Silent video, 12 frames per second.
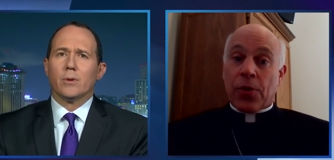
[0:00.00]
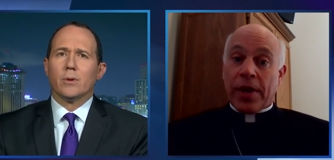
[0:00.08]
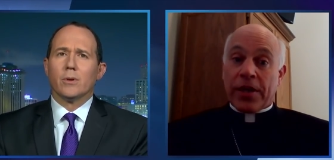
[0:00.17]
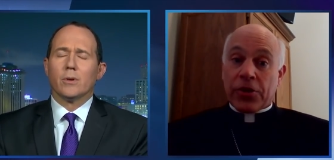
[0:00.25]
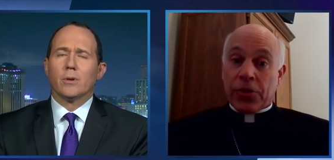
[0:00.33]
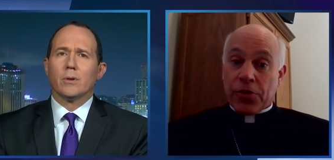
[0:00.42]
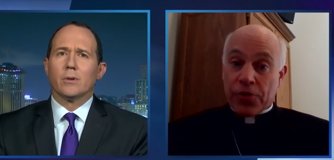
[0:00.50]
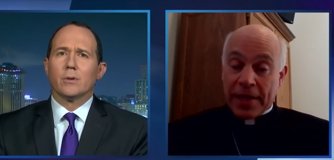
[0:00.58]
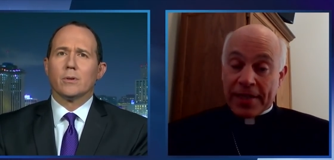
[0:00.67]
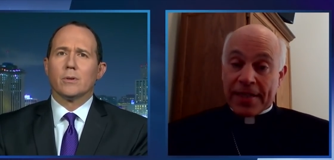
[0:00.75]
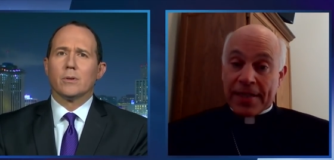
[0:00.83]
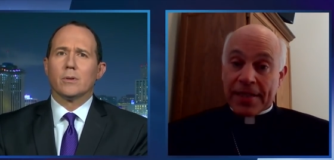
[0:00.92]
Speaker 1: going to
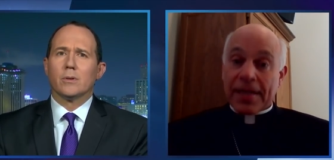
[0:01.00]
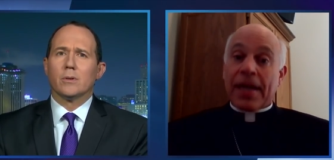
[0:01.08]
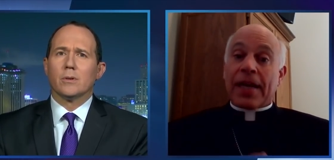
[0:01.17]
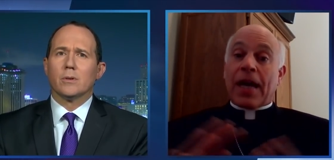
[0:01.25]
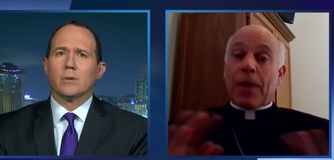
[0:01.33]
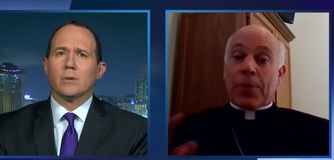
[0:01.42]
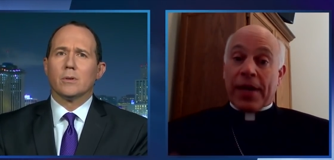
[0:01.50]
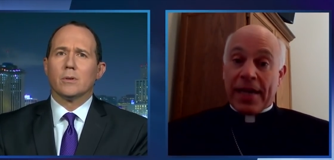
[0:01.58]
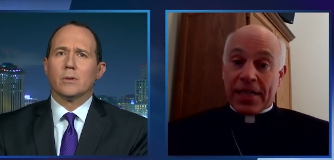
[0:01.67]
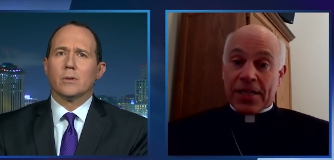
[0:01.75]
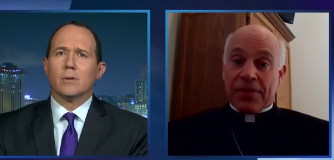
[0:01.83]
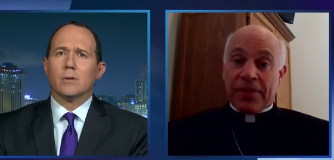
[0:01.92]
address this
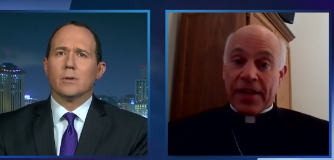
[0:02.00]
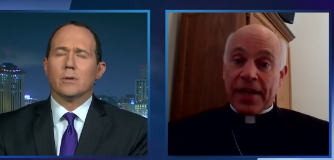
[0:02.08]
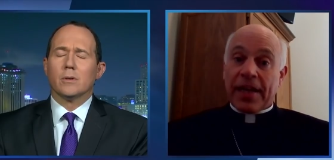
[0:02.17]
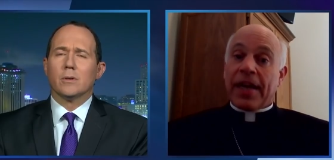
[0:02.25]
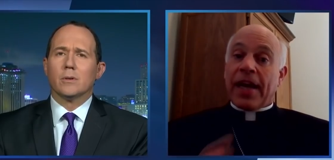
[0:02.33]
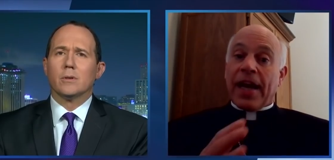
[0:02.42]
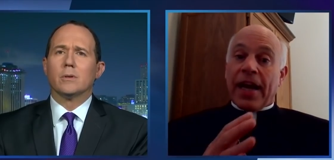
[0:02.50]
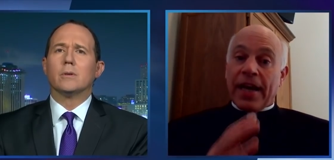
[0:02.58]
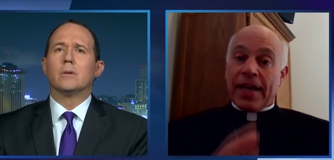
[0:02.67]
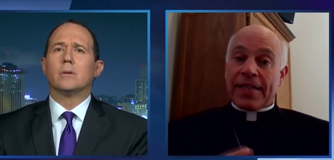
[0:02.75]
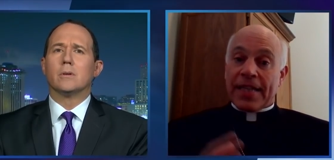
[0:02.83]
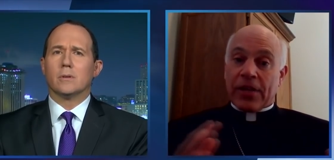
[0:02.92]
comprehensively and
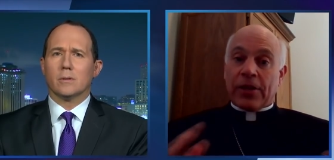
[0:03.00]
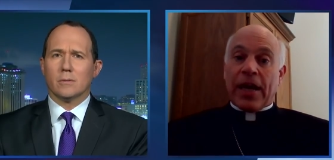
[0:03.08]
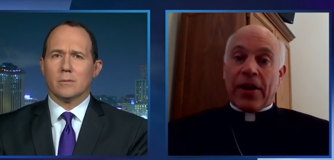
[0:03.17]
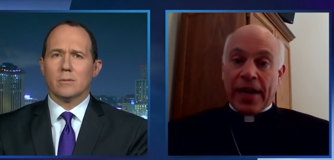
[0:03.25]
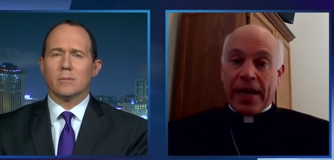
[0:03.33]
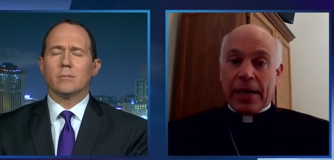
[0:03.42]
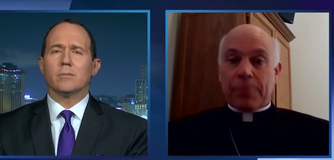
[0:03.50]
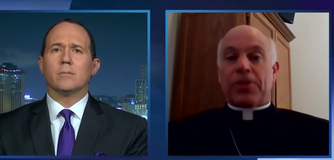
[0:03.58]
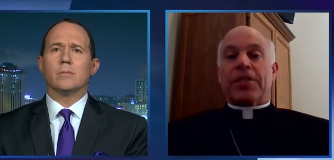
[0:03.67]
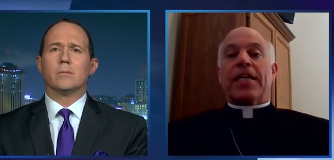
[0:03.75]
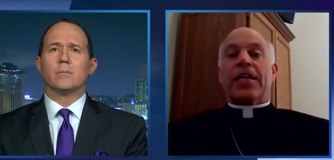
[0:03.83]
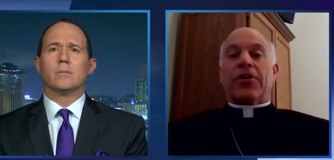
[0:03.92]
not single out any
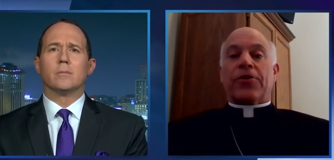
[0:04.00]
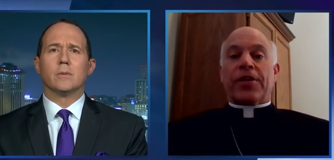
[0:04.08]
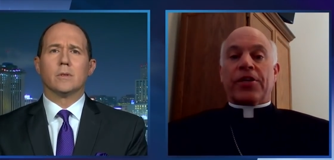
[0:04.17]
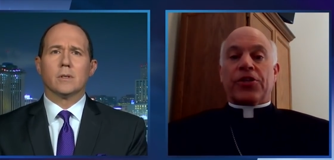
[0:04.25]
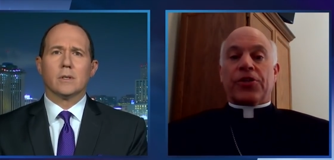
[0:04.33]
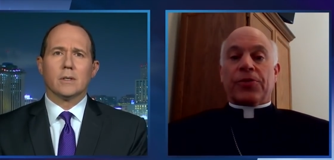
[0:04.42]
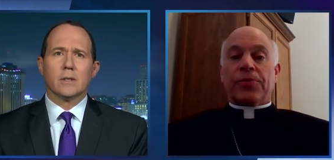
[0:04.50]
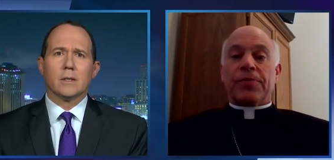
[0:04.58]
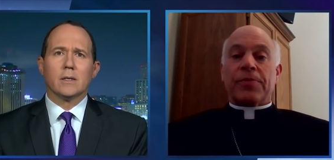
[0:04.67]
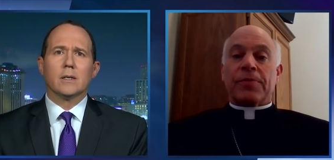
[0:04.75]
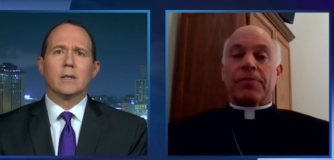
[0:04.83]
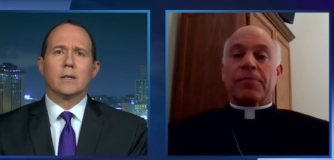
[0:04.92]
particular issue.
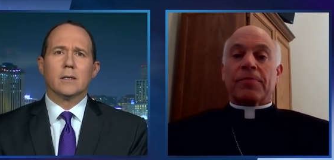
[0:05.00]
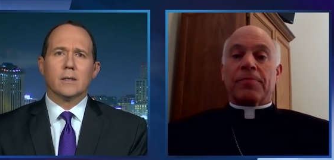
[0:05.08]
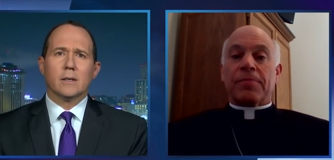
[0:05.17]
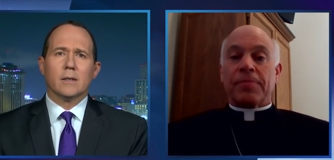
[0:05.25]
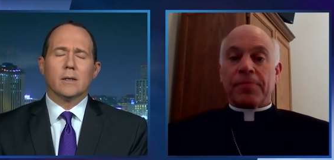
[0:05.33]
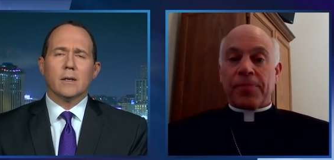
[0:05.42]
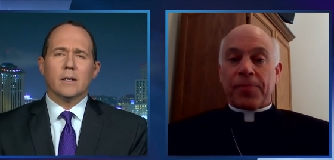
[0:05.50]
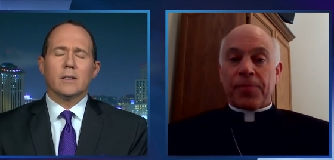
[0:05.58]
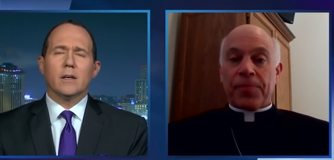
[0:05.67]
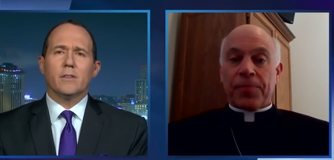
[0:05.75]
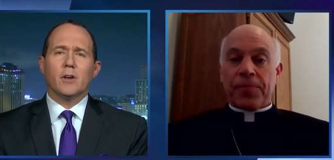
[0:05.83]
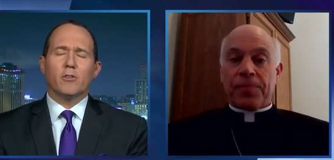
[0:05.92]

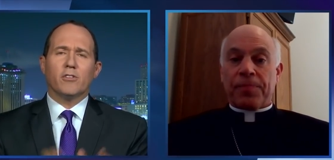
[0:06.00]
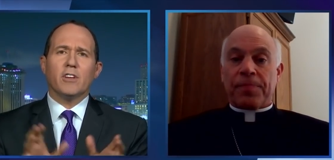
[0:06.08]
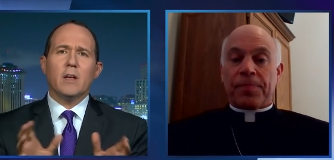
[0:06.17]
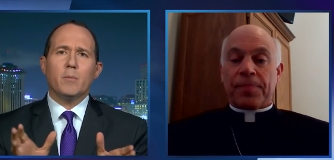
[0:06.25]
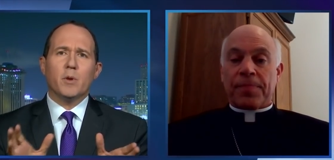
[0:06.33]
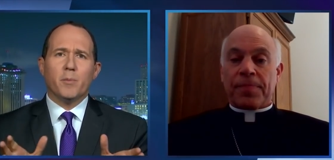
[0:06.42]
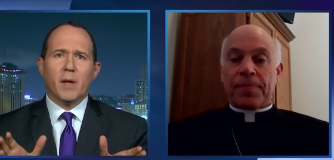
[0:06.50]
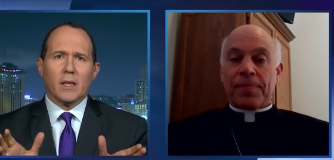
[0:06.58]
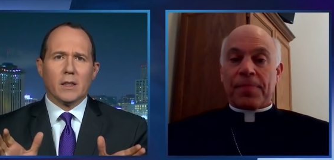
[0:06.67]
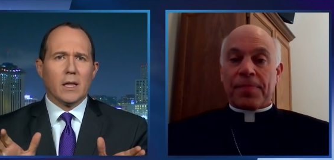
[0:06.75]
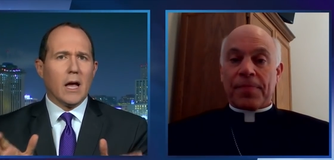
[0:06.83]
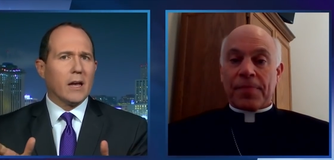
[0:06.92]
Speaker 2: There seemed to be a
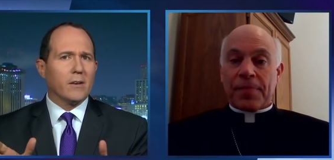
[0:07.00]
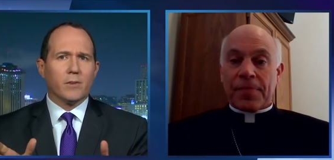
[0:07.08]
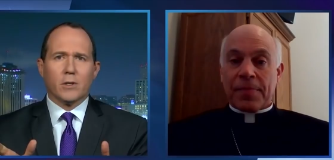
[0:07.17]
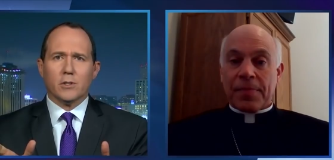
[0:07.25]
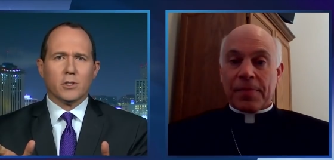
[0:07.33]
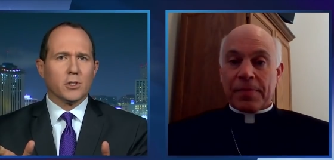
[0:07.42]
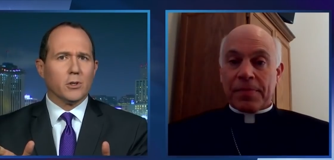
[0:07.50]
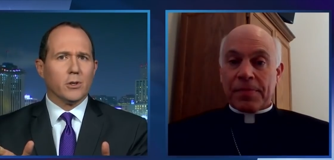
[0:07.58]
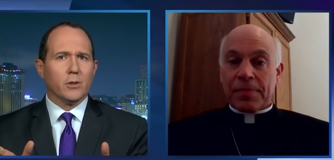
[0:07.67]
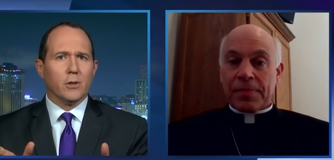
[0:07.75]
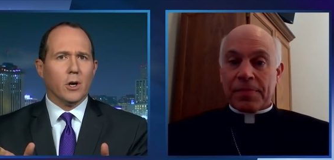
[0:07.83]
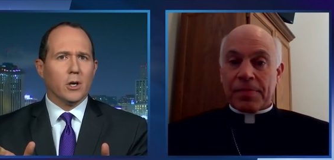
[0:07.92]
lot of
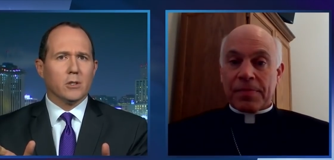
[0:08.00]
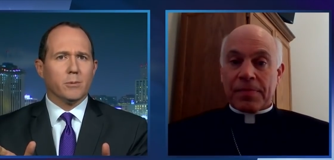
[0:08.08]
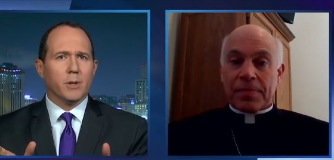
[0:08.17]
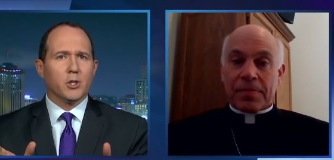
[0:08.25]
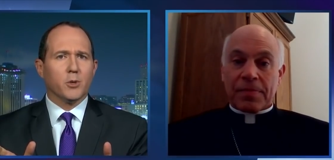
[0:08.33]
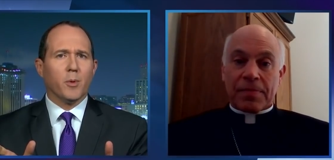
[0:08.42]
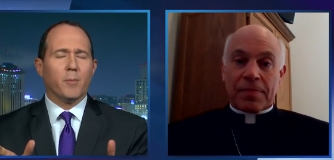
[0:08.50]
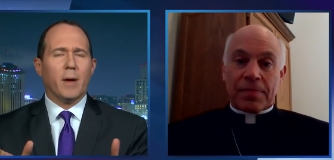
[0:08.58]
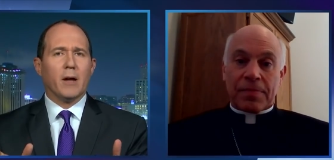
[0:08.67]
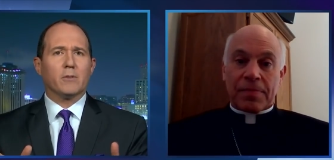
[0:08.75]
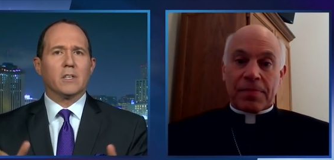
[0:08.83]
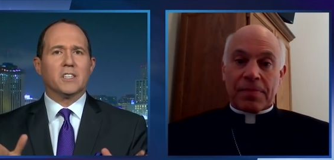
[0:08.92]
concern, Archbishop,
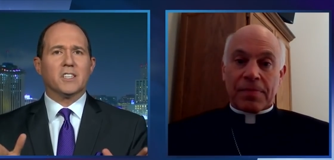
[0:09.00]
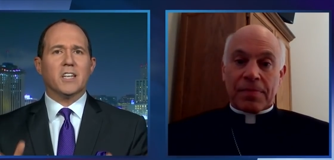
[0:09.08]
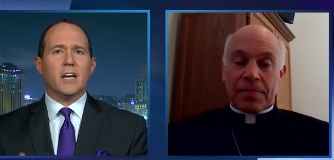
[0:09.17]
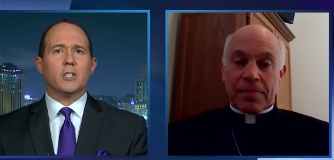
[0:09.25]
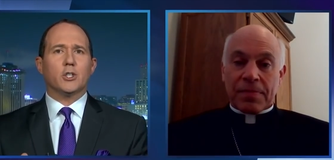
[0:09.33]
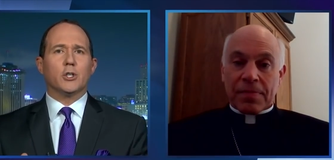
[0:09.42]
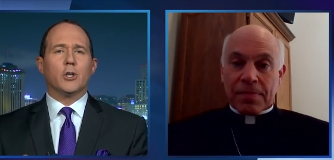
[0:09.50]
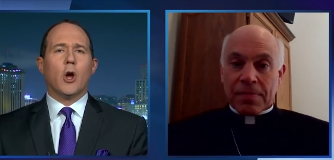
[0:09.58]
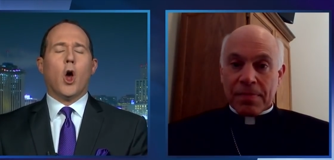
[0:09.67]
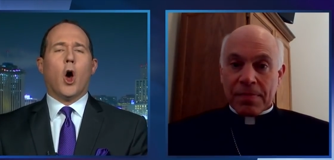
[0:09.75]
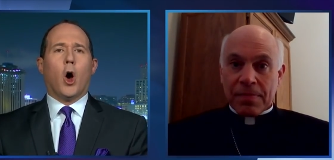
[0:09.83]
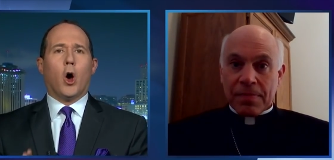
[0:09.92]
about the section
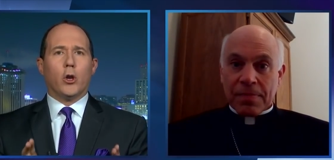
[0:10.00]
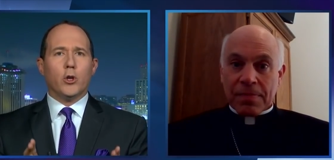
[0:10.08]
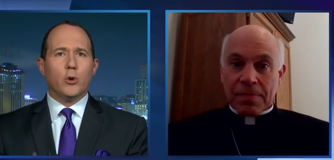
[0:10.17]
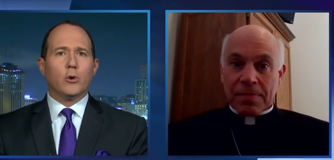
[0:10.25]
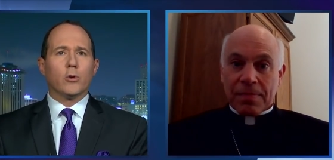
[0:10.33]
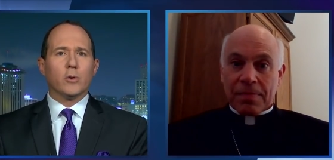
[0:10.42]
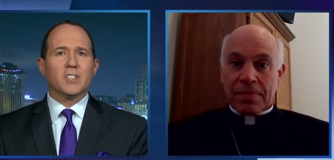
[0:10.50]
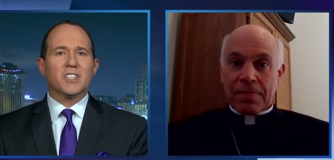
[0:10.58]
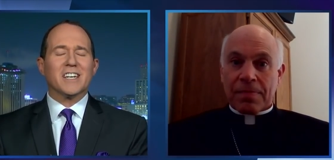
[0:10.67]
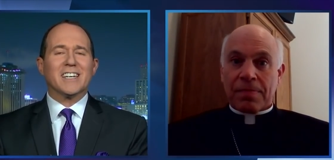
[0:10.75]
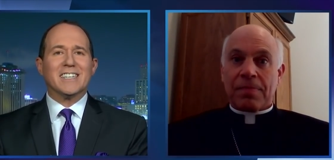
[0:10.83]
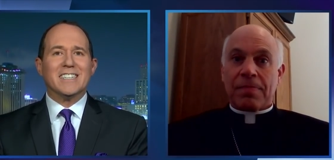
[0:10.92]
on
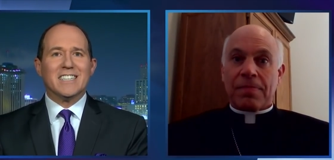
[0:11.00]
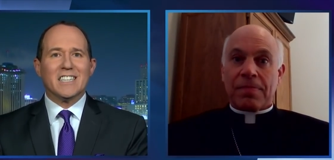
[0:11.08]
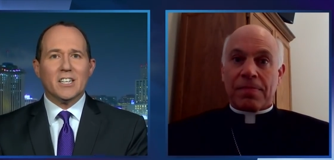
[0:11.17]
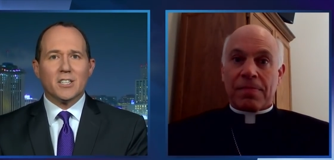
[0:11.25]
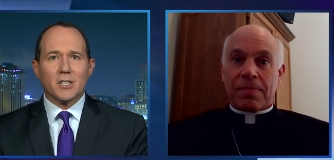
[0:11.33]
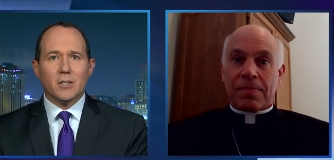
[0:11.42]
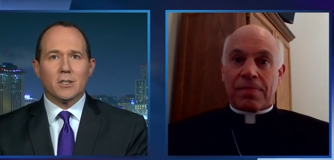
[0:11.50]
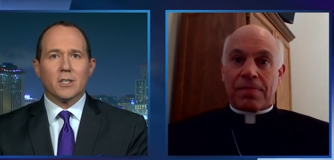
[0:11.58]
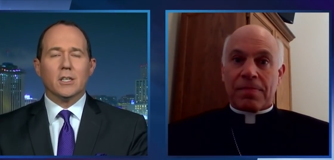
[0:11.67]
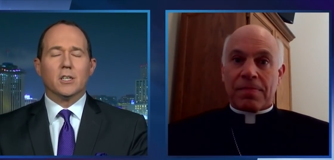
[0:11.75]
Eucharistic consistency